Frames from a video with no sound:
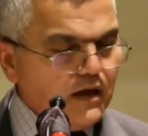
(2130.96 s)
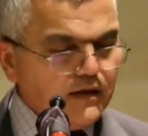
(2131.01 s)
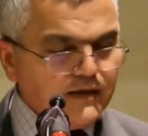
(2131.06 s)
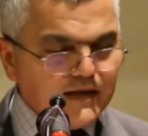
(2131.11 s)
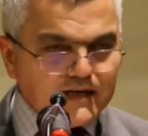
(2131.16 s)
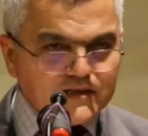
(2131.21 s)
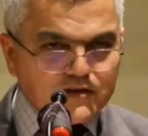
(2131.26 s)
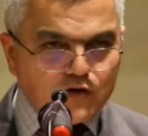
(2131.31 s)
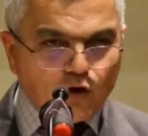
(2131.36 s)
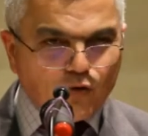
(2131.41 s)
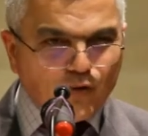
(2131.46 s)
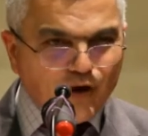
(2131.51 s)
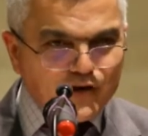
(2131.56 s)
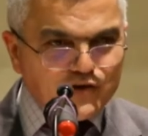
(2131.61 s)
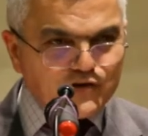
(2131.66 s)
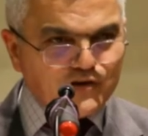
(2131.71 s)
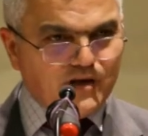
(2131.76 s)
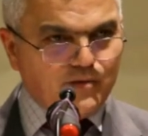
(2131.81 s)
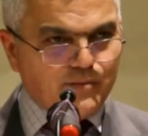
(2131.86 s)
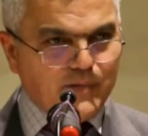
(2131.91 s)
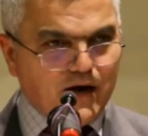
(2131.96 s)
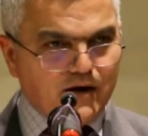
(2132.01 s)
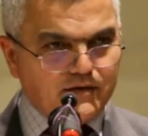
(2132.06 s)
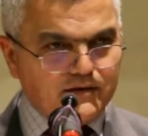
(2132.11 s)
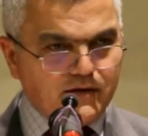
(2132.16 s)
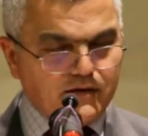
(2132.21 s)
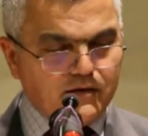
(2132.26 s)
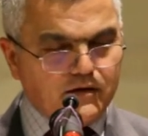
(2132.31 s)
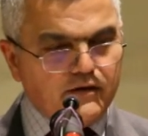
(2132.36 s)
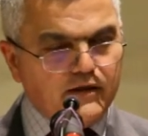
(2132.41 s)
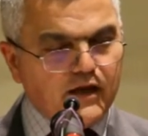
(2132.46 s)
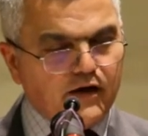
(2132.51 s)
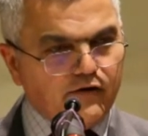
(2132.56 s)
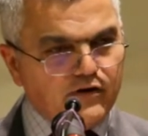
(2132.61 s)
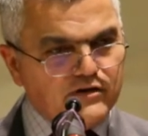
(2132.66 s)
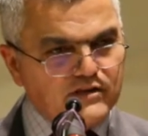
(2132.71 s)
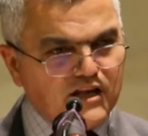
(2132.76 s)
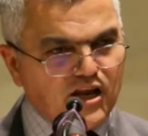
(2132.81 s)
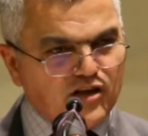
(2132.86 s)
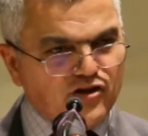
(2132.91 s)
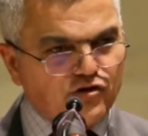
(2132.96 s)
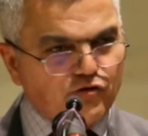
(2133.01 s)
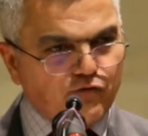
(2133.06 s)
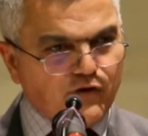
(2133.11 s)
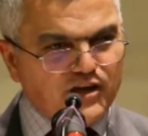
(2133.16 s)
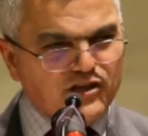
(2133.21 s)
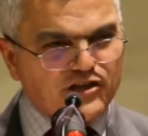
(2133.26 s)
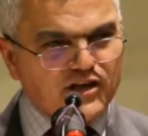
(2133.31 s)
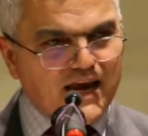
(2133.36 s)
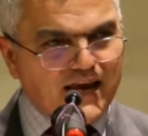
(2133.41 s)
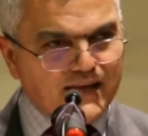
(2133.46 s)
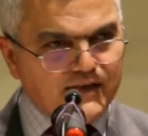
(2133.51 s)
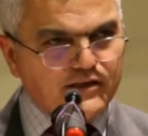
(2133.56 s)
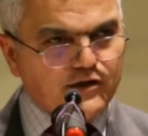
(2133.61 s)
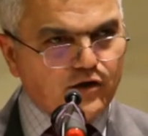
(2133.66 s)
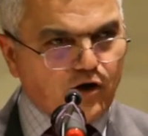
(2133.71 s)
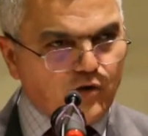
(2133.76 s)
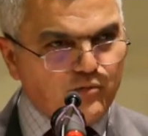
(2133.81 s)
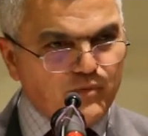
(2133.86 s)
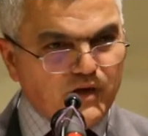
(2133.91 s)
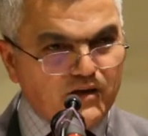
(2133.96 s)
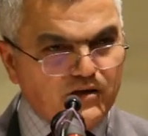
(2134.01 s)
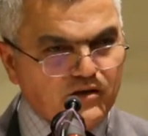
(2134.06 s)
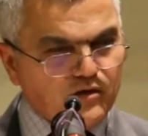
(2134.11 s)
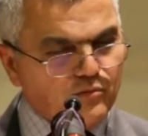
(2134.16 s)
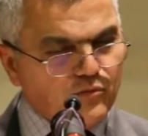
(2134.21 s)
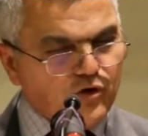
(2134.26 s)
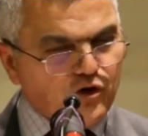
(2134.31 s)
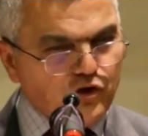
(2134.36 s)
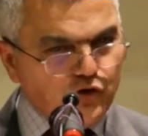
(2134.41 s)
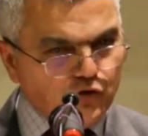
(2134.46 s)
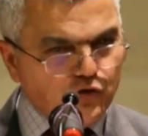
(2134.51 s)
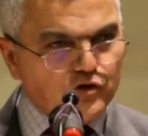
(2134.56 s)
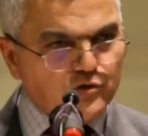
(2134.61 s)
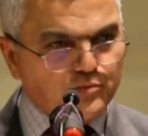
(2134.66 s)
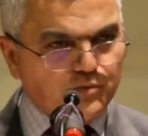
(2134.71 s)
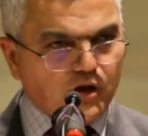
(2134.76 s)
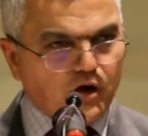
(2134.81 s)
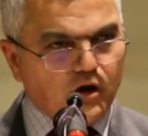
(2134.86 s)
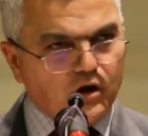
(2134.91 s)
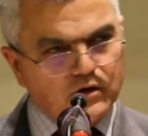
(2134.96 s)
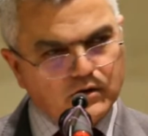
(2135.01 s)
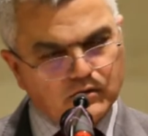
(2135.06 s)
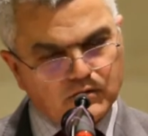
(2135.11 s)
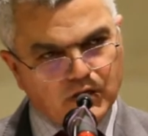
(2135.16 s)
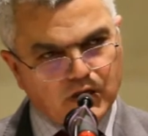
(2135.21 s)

There's no question about it. There is an entrenched anti-Armenian huge bloc.